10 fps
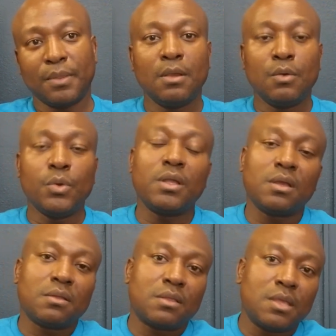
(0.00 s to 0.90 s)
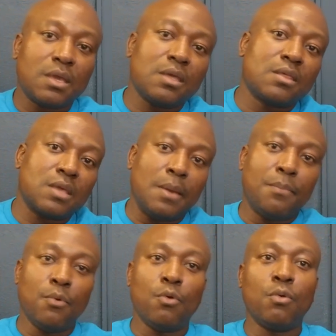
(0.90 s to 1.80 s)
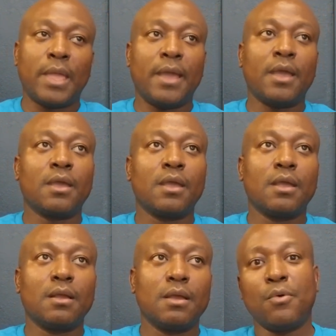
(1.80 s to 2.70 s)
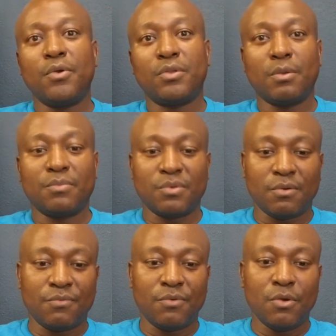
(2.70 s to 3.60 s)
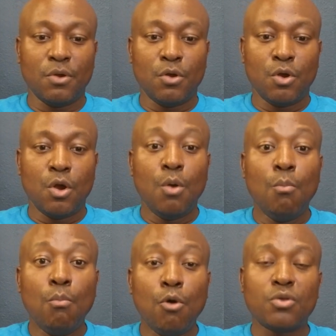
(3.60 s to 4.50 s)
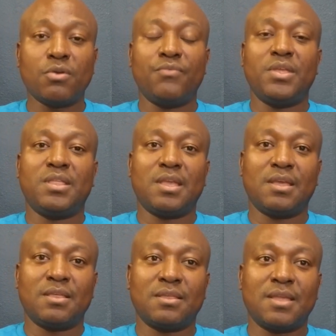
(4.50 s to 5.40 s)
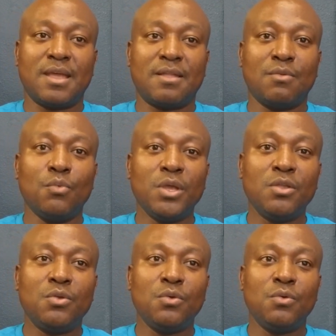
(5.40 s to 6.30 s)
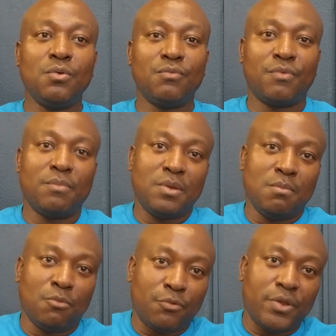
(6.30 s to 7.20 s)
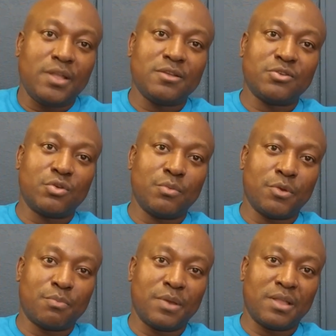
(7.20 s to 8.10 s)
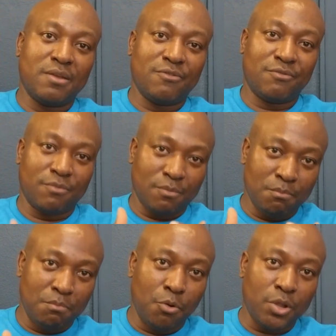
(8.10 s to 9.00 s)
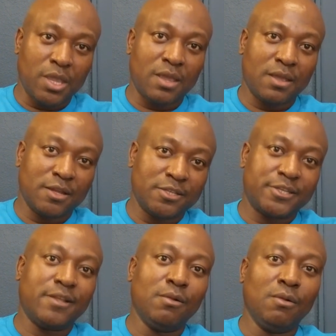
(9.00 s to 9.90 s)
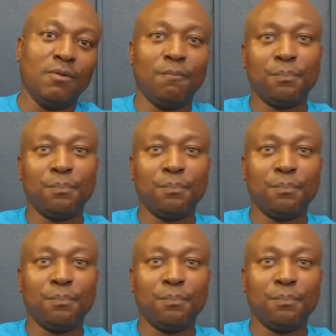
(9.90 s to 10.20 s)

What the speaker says: We're gonna take example like in terms of most of the things that we do from a marine industry perspective, boating in general,